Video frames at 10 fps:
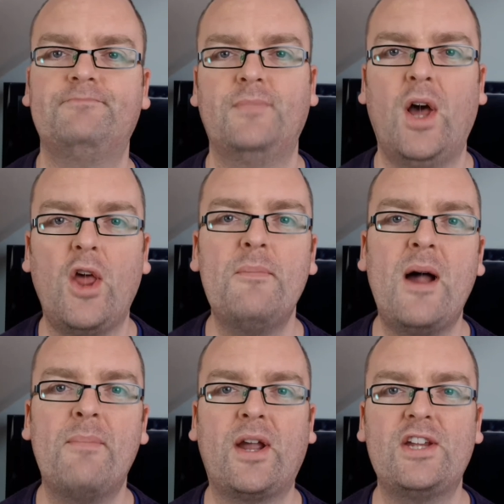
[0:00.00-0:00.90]
Hello my
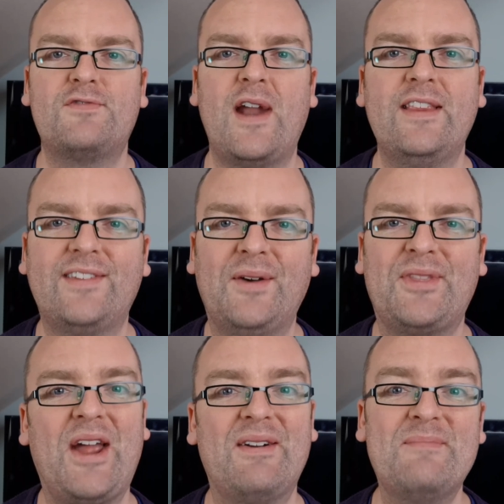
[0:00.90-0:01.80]
bookish friends out
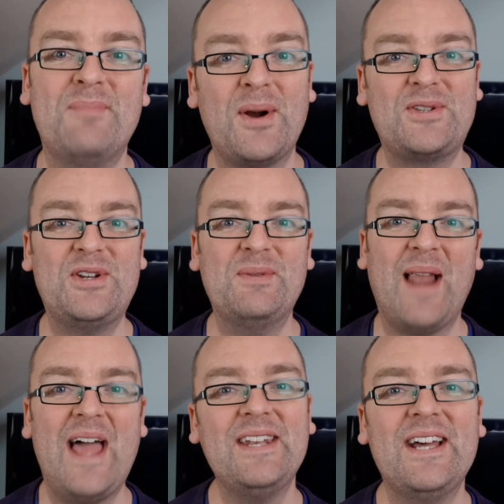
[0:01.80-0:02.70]
there in booktube
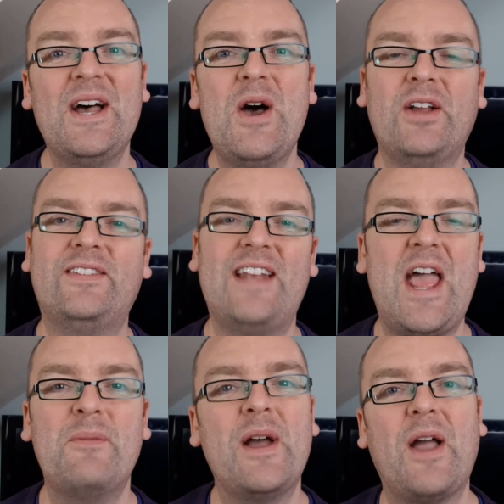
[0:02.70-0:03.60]
land.
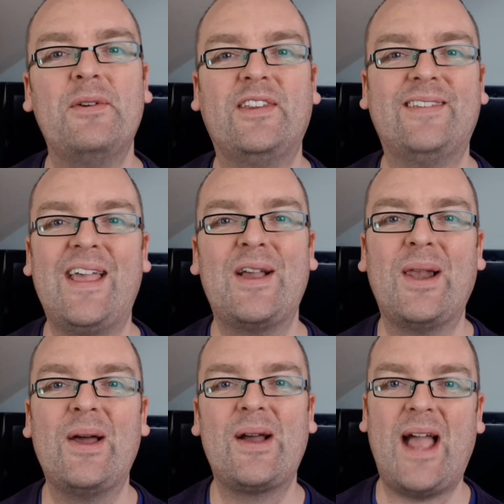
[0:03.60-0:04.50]
Today we're going to take a
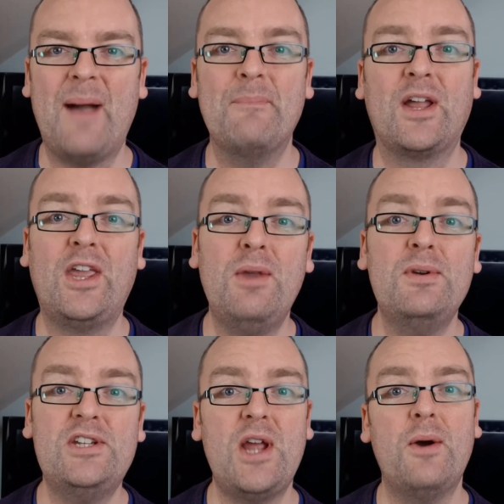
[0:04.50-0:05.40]
look at
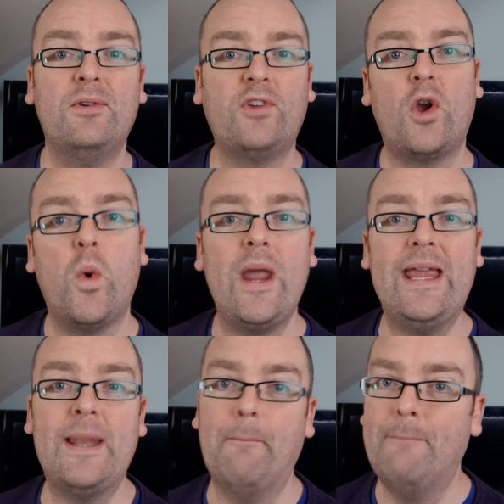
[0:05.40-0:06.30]
Mercutio's
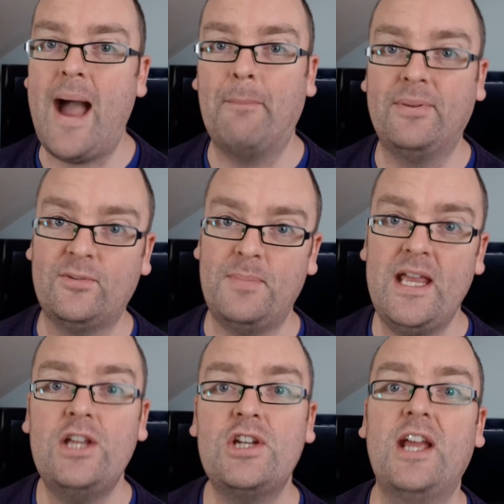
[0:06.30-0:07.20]
Queen Mab
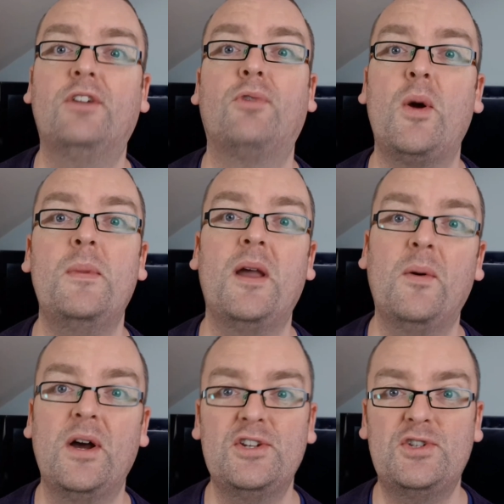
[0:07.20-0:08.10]
speech in Romeo
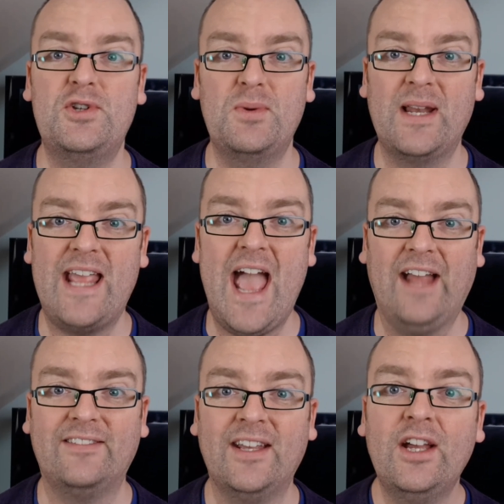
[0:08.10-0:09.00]
and
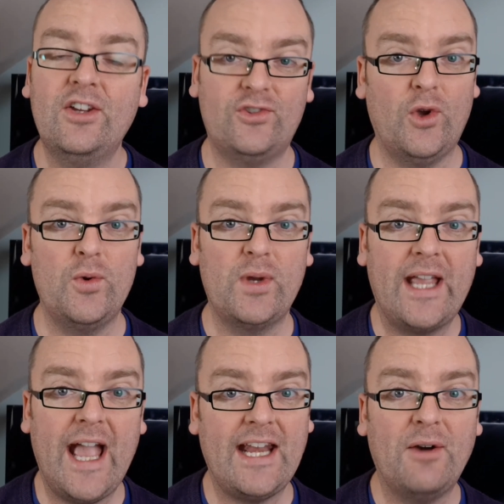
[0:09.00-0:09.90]
Juliet. So
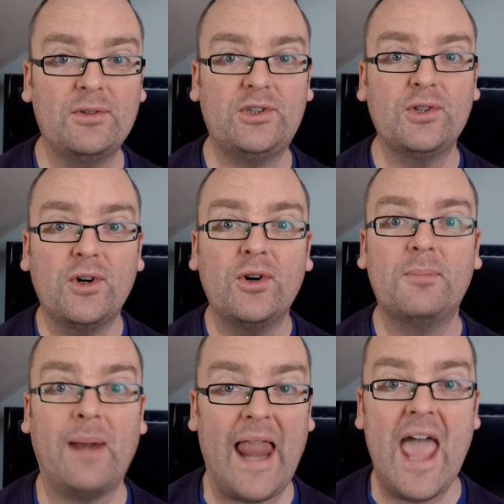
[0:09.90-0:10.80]
get out your
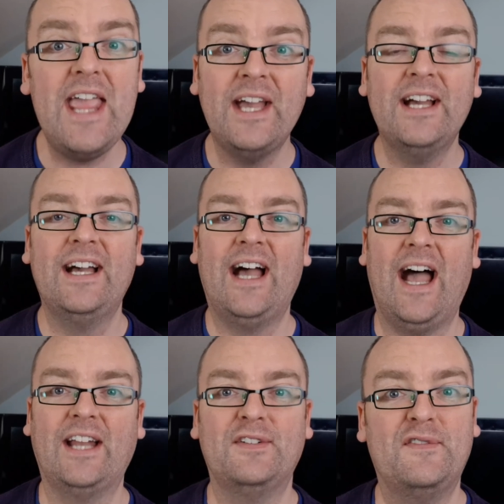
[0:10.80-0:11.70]
play
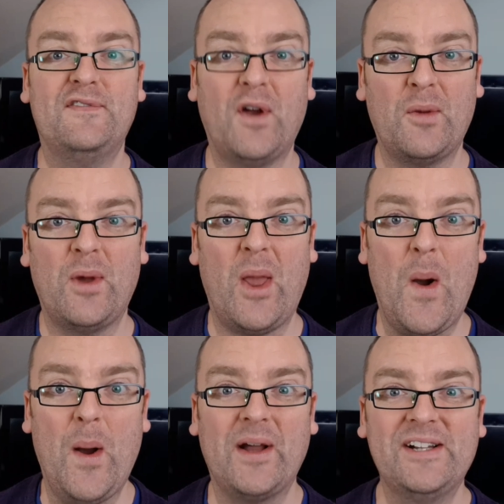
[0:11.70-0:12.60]
and follow
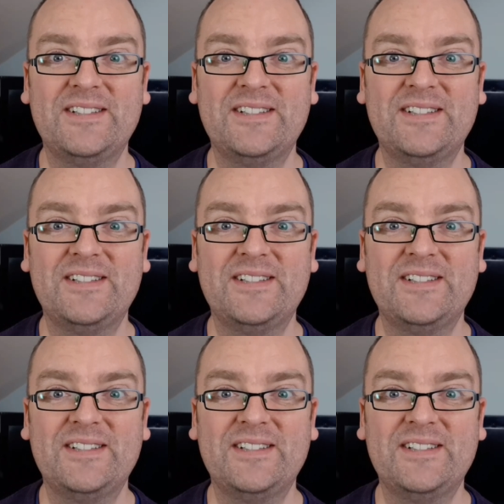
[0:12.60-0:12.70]
along.